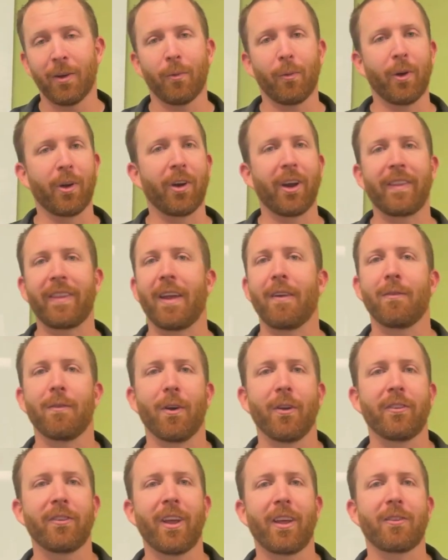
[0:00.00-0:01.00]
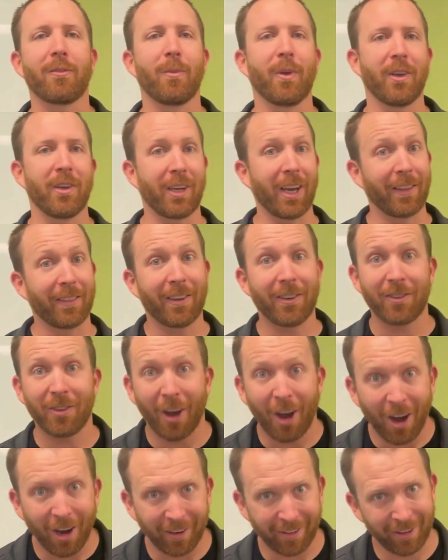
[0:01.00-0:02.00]
when you're at that first estimate, you got the
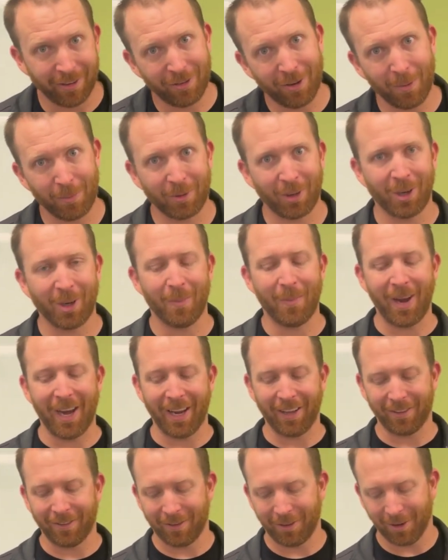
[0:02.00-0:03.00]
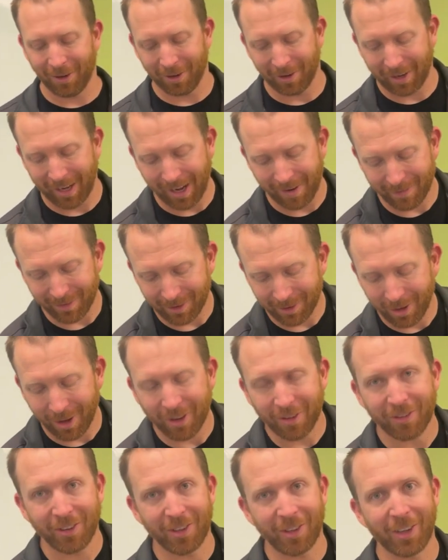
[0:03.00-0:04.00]
dog that jumps on your pants, you're having
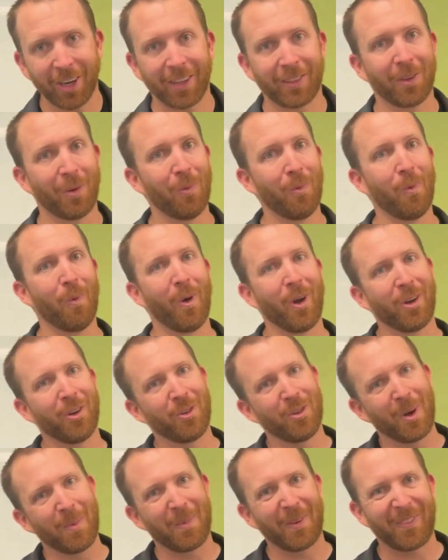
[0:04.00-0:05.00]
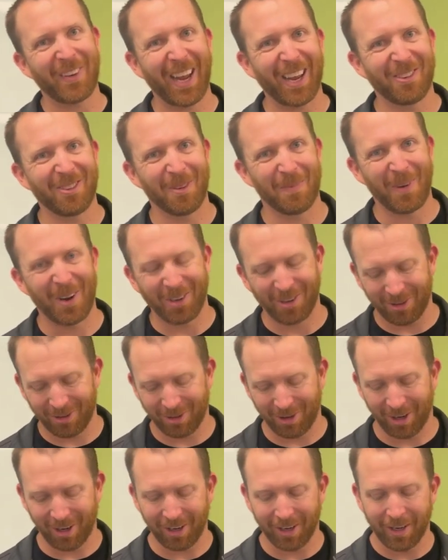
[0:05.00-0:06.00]
lunch and you got the one drip of ketchup on your
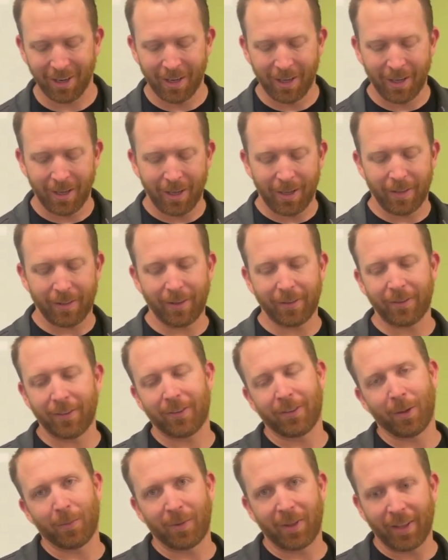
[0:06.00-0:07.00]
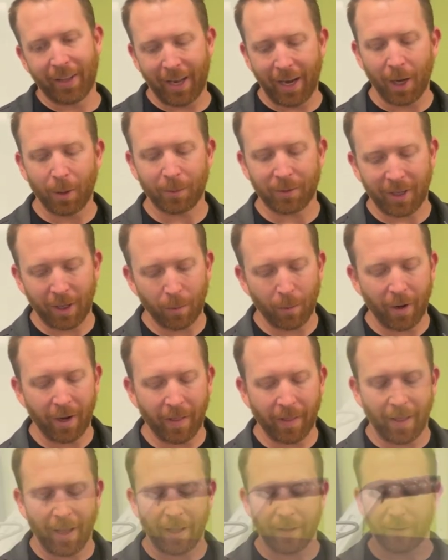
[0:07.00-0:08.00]
shirt, this is something that helps get rid
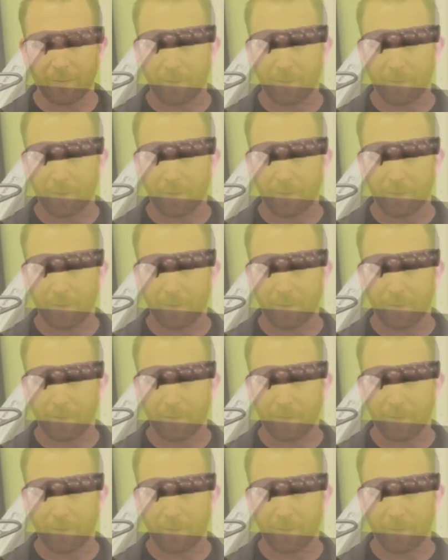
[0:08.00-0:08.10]
of that.